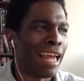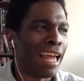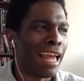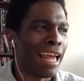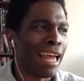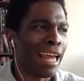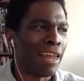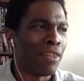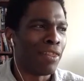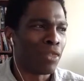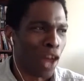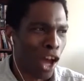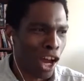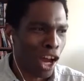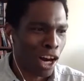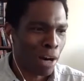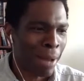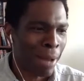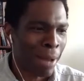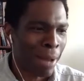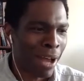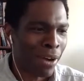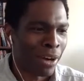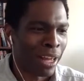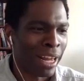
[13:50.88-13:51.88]
and thought
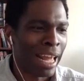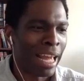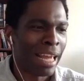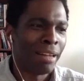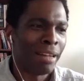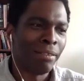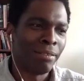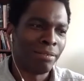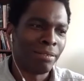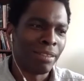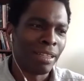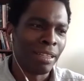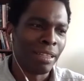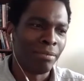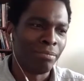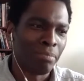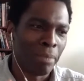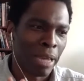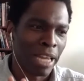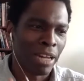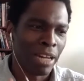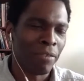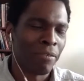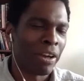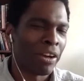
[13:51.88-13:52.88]
about it and
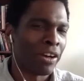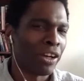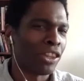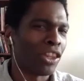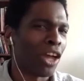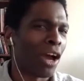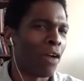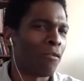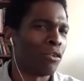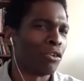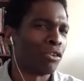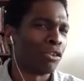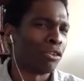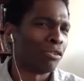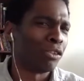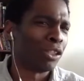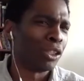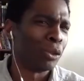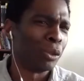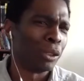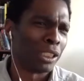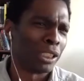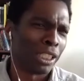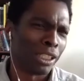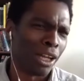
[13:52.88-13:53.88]
made a very thoughtful review,
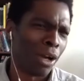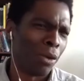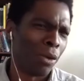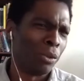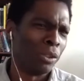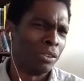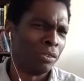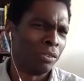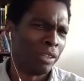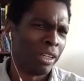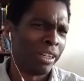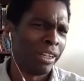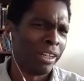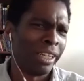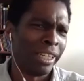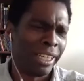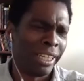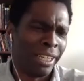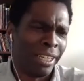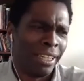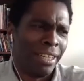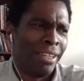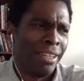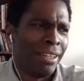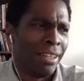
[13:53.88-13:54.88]
which I thought was very,
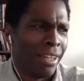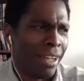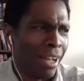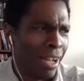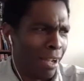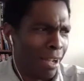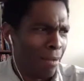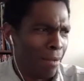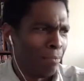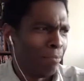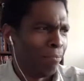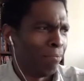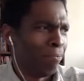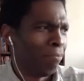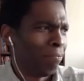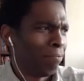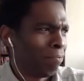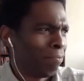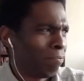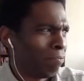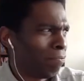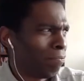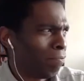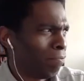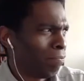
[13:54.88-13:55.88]

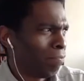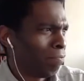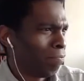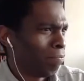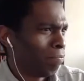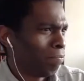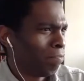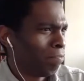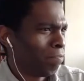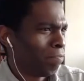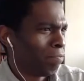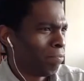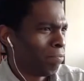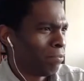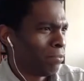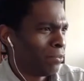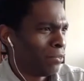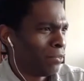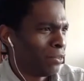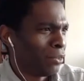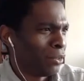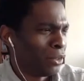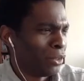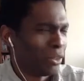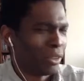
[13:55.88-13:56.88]

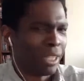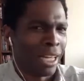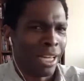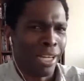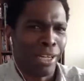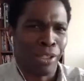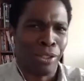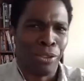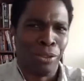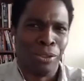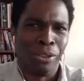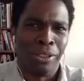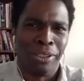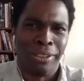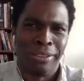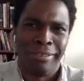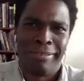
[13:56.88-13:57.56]
was kind of cool.